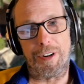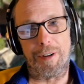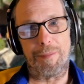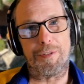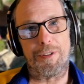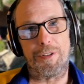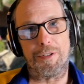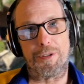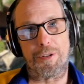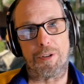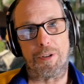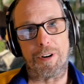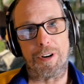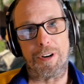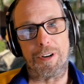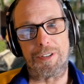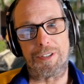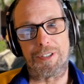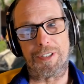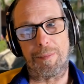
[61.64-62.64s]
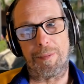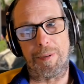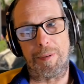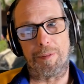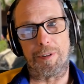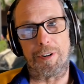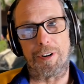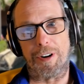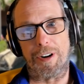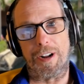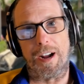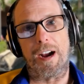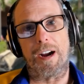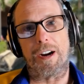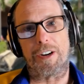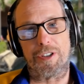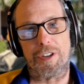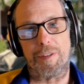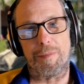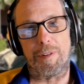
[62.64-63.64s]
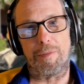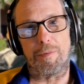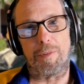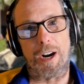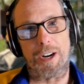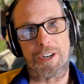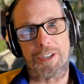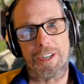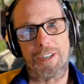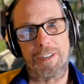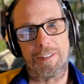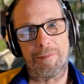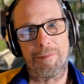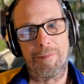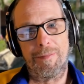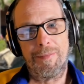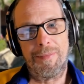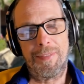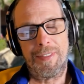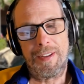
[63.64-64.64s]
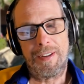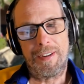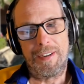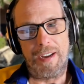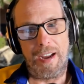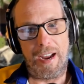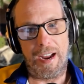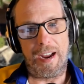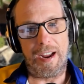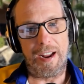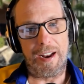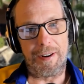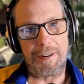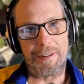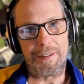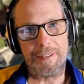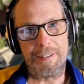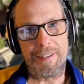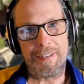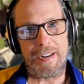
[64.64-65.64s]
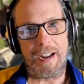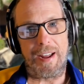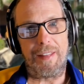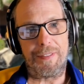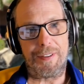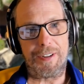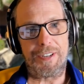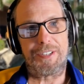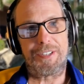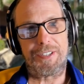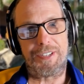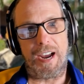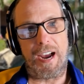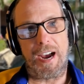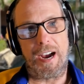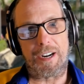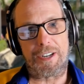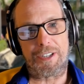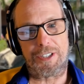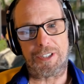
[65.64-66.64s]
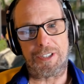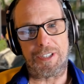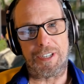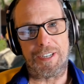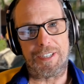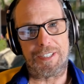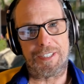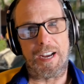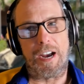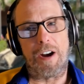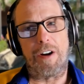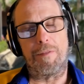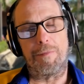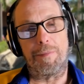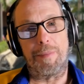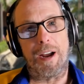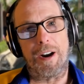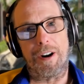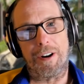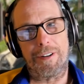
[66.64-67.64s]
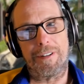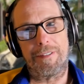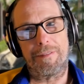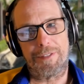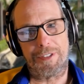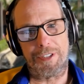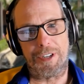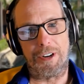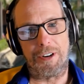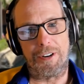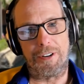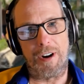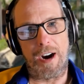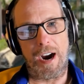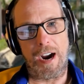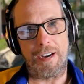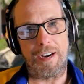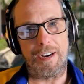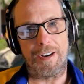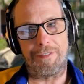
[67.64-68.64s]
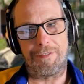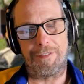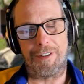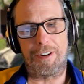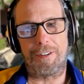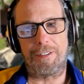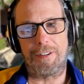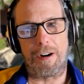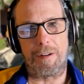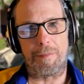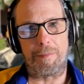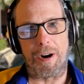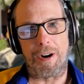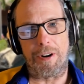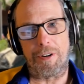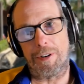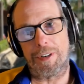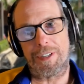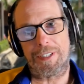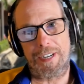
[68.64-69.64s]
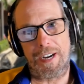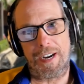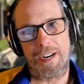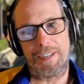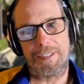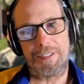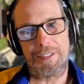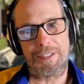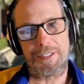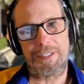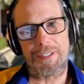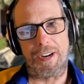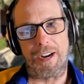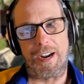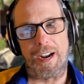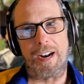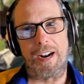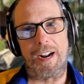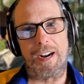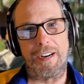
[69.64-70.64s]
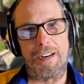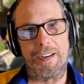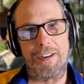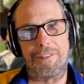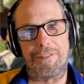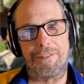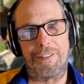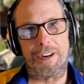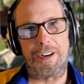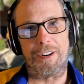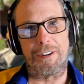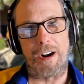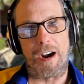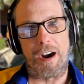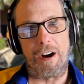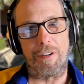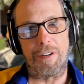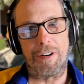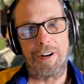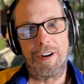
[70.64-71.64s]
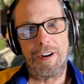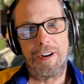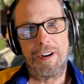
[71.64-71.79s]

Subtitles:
up tutorials that people are going to actually be watching and get this to actually sound better. So I need to figure out my noise gates and I need to figure out,